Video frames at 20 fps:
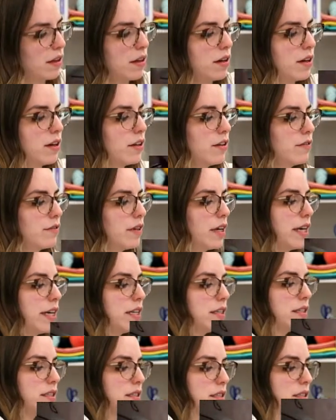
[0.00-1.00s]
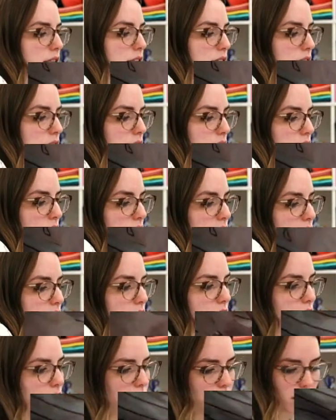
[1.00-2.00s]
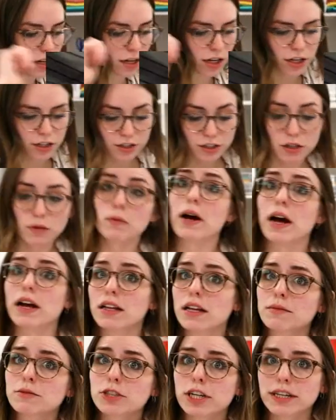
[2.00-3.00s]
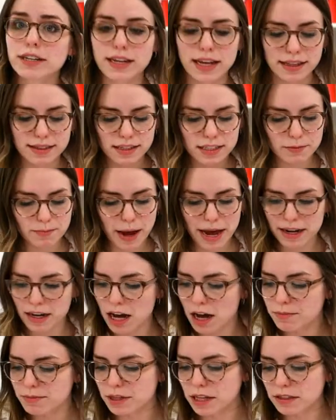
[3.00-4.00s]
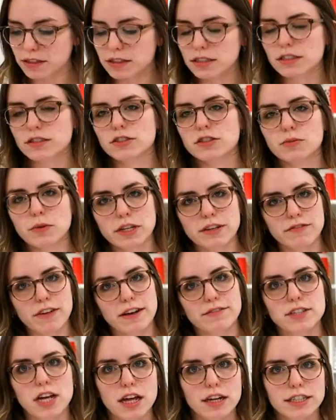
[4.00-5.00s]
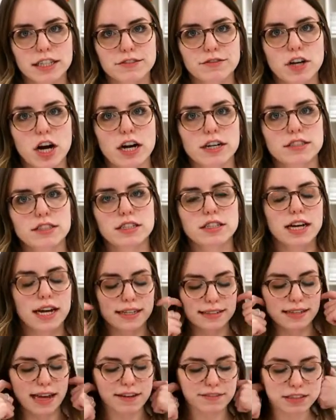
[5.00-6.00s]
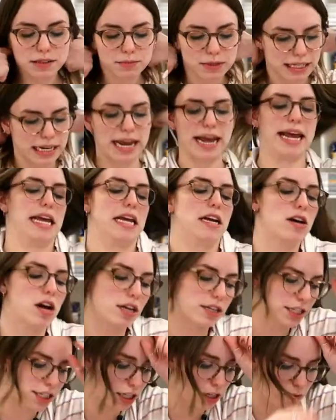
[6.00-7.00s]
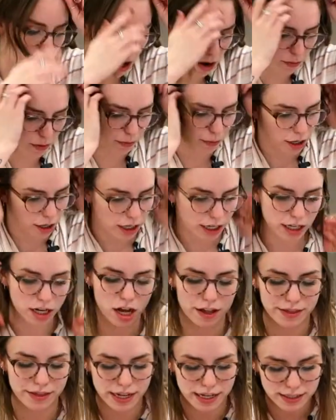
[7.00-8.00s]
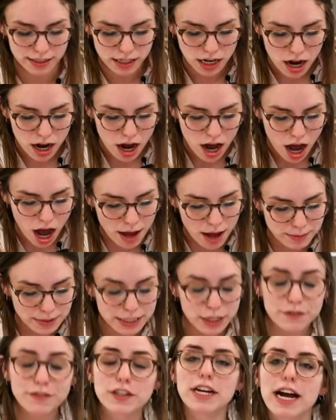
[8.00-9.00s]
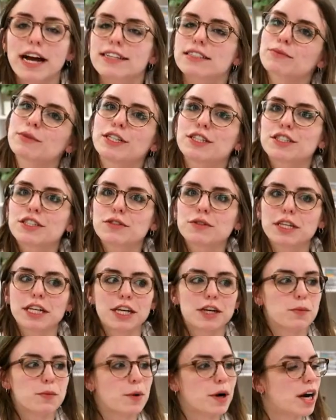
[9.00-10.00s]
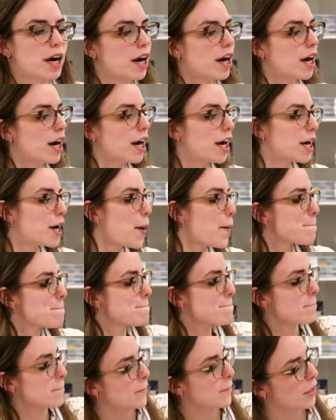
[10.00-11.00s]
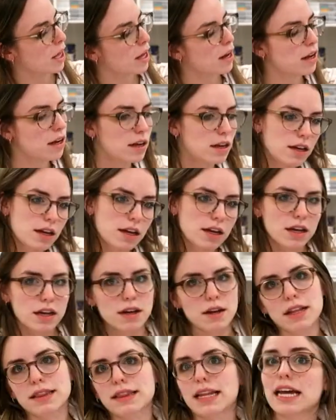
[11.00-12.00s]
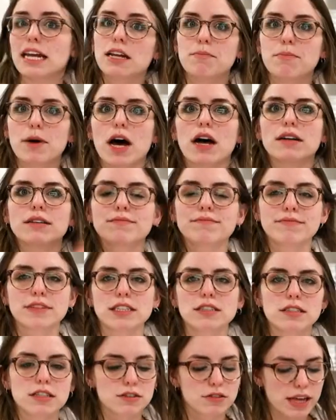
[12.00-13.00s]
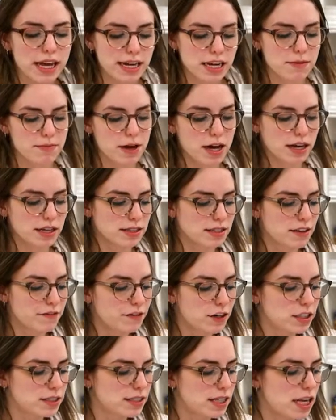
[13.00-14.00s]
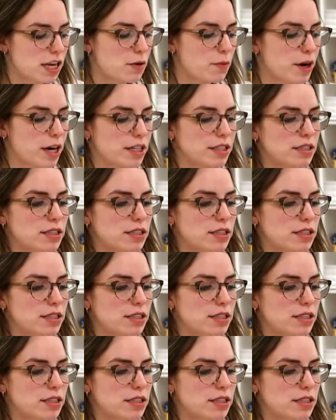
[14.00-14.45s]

All right. So while I'm trying to get this back up, let's do a $25 gift card so you guys have something to hang on to while we're working on this. Um, so if you guys wanna do keyword, Ladybug. Let's do ladybug as the first keyword.